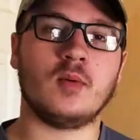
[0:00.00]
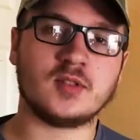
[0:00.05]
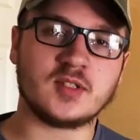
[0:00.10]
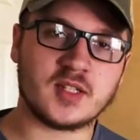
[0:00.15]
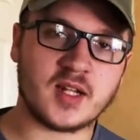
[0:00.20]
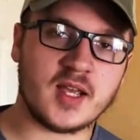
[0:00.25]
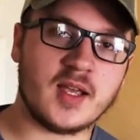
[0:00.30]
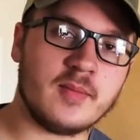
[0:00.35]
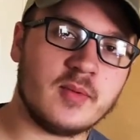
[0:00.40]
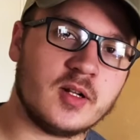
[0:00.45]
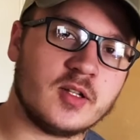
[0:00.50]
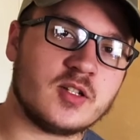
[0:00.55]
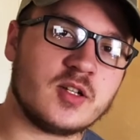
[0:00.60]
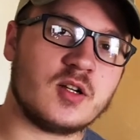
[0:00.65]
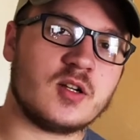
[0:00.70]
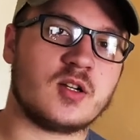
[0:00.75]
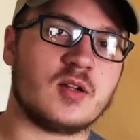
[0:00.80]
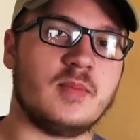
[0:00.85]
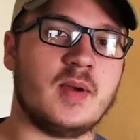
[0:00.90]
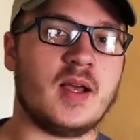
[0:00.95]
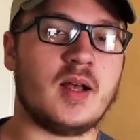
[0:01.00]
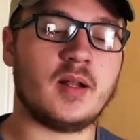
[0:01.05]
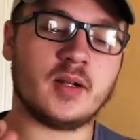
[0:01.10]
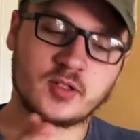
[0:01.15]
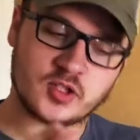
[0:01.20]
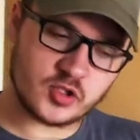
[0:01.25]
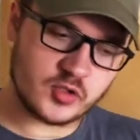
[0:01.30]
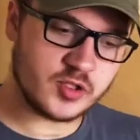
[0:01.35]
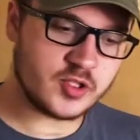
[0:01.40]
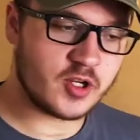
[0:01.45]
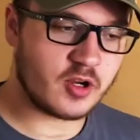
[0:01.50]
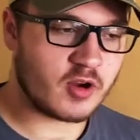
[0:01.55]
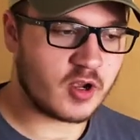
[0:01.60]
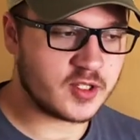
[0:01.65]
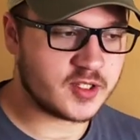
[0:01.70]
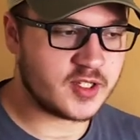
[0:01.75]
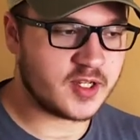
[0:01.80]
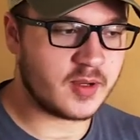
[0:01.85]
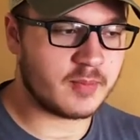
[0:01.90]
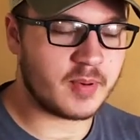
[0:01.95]
Well, today I'm going to talk about choosing your
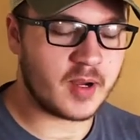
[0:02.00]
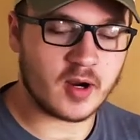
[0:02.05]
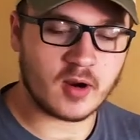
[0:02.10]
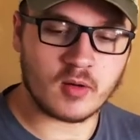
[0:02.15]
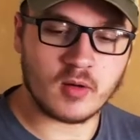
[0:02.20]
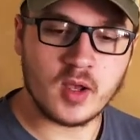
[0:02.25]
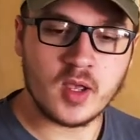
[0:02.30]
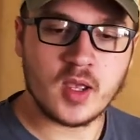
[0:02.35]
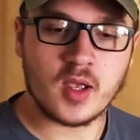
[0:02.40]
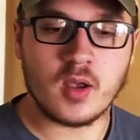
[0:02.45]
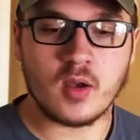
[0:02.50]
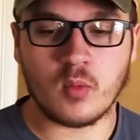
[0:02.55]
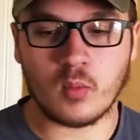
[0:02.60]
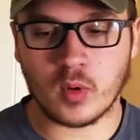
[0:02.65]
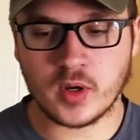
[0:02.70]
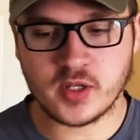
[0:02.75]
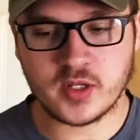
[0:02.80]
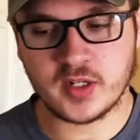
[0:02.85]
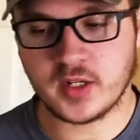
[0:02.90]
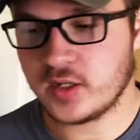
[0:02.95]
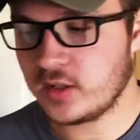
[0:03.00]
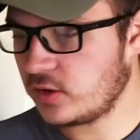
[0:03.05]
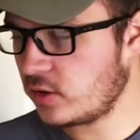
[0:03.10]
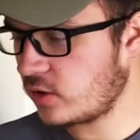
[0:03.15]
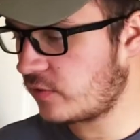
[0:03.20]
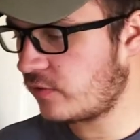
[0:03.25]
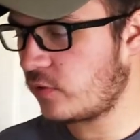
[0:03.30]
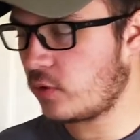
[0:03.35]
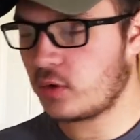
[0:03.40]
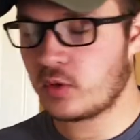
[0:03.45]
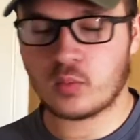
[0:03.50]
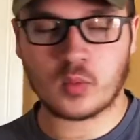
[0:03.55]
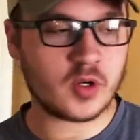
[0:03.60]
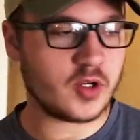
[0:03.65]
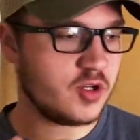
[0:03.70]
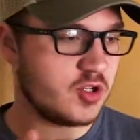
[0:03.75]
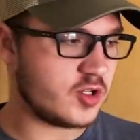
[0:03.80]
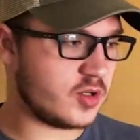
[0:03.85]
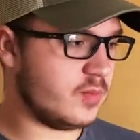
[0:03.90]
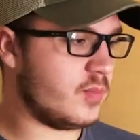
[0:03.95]
hunting apparel what you need to look for, what
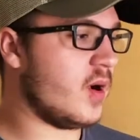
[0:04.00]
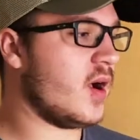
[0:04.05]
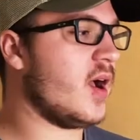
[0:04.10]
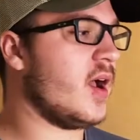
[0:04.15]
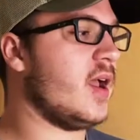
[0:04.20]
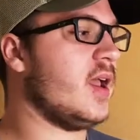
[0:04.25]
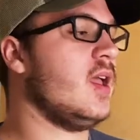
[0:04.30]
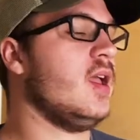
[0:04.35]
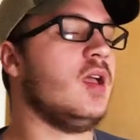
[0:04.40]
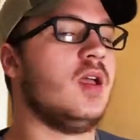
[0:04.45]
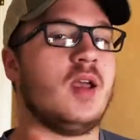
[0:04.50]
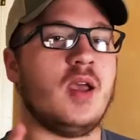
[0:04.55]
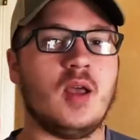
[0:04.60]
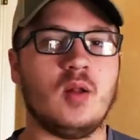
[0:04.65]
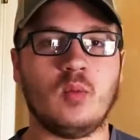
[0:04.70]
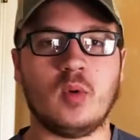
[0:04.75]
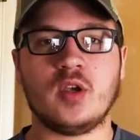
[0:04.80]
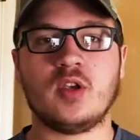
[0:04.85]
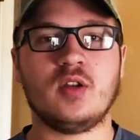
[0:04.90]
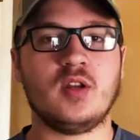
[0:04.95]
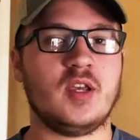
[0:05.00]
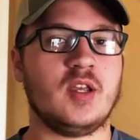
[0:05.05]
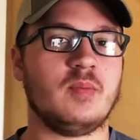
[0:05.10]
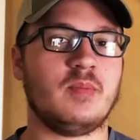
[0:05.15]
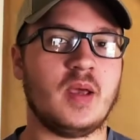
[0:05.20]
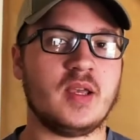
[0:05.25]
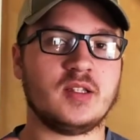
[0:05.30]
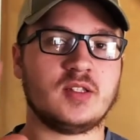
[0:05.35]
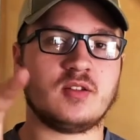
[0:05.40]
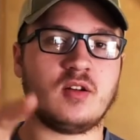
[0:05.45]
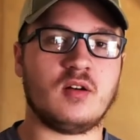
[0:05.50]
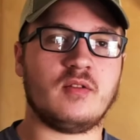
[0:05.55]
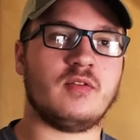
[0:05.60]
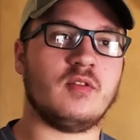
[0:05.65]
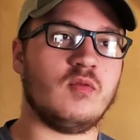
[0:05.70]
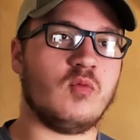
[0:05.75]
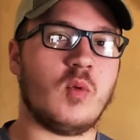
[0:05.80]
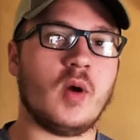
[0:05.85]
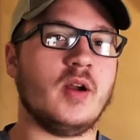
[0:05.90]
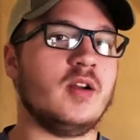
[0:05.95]
you should buy, and what you need based off
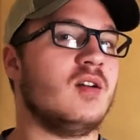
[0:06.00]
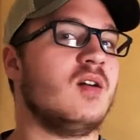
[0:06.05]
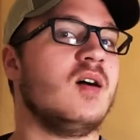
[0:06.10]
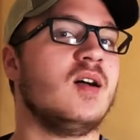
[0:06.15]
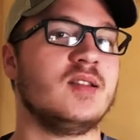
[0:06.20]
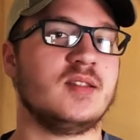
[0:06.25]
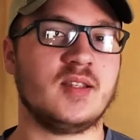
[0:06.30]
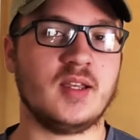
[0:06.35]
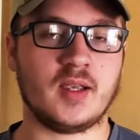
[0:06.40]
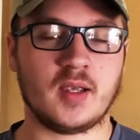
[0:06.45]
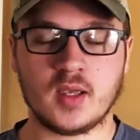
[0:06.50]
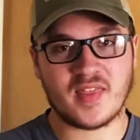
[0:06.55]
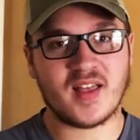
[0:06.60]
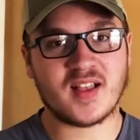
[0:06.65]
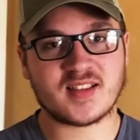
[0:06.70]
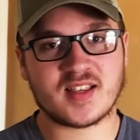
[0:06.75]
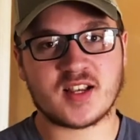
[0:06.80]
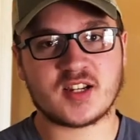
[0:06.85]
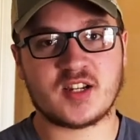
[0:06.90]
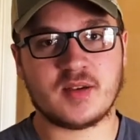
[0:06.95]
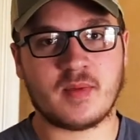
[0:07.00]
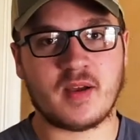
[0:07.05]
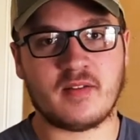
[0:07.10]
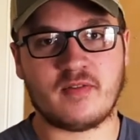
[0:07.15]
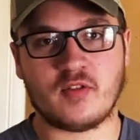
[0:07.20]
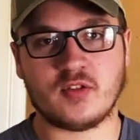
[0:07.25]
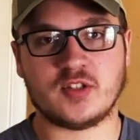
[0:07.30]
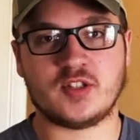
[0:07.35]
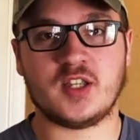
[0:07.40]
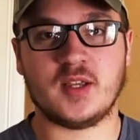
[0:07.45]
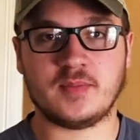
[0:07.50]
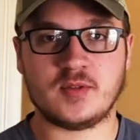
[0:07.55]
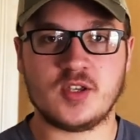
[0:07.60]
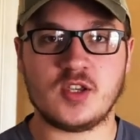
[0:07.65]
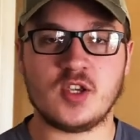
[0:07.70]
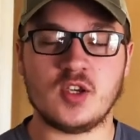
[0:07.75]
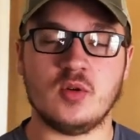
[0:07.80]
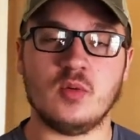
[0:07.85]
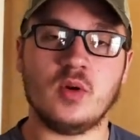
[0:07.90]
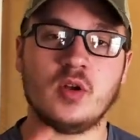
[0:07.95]
of where you're hunting. And that's actually my first tip to
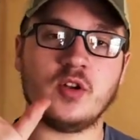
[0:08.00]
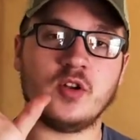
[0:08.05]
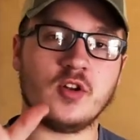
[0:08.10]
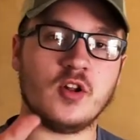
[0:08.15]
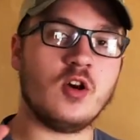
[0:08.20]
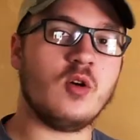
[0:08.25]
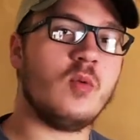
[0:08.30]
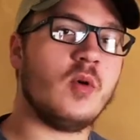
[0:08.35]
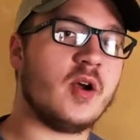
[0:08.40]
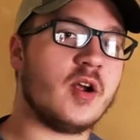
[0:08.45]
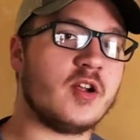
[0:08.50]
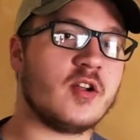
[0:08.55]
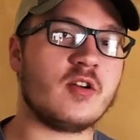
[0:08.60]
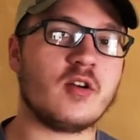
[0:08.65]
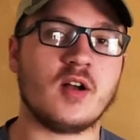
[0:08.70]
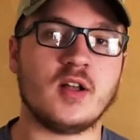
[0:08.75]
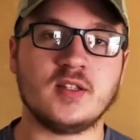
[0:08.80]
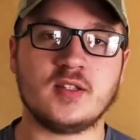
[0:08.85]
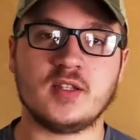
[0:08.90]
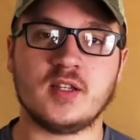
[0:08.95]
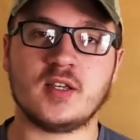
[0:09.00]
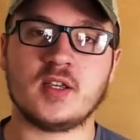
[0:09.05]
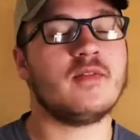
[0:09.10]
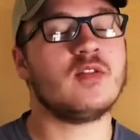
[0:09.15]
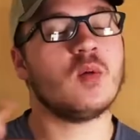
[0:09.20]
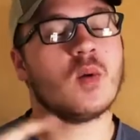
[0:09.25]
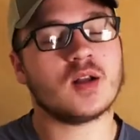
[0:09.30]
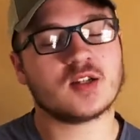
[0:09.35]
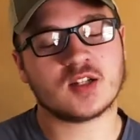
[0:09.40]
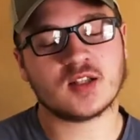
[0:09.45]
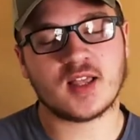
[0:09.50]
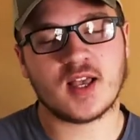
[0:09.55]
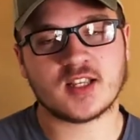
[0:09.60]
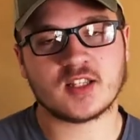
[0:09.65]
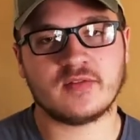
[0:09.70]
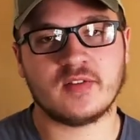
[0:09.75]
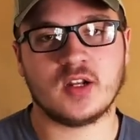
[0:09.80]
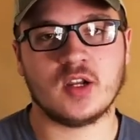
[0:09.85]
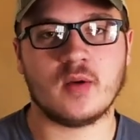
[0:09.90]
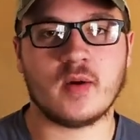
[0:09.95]
you. Know where you're hunting. If you watched the
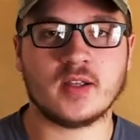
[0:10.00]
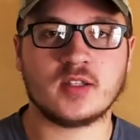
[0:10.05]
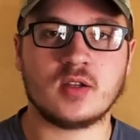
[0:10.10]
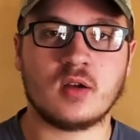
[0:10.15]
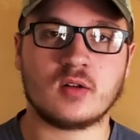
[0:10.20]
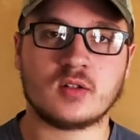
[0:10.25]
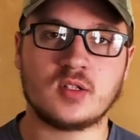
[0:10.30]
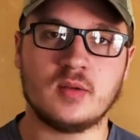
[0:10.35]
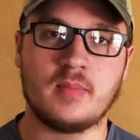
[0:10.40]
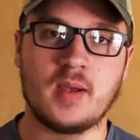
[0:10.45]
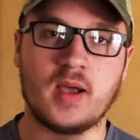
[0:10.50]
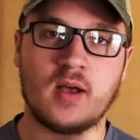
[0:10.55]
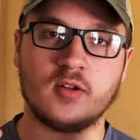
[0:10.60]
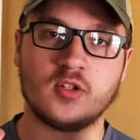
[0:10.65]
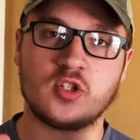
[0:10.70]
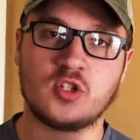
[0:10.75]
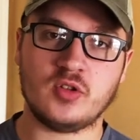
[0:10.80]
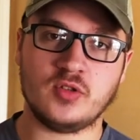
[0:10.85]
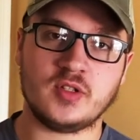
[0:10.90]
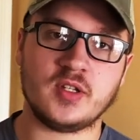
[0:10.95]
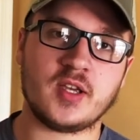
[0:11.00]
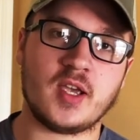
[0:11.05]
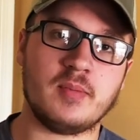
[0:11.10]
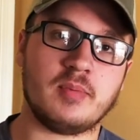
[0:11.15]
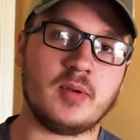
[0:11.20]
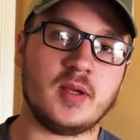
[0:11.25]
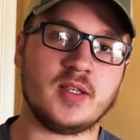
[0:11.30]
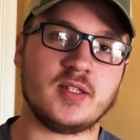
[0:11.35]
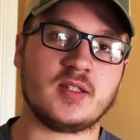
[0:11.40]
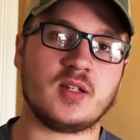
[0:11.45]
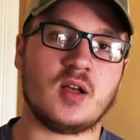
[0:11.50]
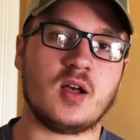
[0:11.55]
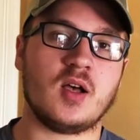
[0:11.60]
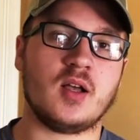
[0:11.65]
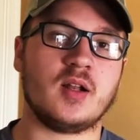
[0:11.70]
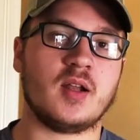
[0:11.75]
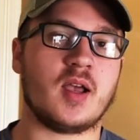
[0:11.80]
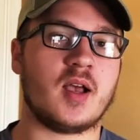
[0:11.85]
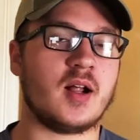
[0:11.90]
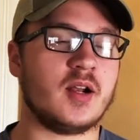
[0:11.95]
last video, I talked about choosing a place to
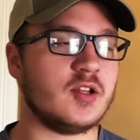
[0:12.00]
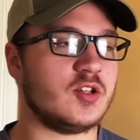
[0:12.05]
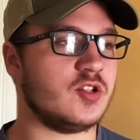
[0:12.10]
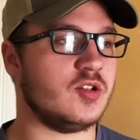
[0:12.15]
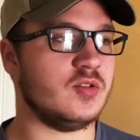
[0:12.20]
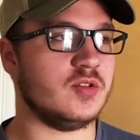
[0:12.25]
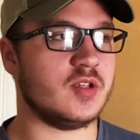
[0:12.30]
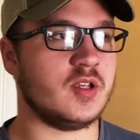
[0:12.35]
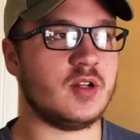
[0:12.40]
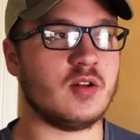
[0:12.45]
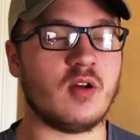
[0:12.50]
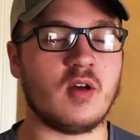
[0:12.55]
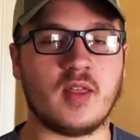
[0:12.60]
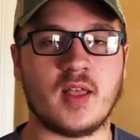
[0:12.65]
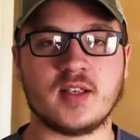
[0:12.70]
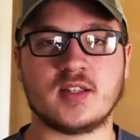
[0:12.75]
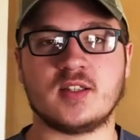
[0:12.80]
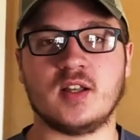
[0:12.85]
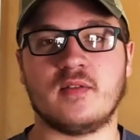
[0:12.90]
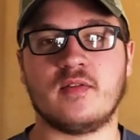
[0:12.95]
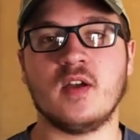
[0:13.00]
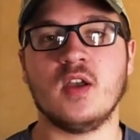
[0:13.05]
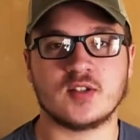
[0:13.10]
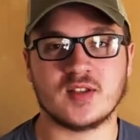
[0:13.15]
hunt, how to choose it, and all that stuff.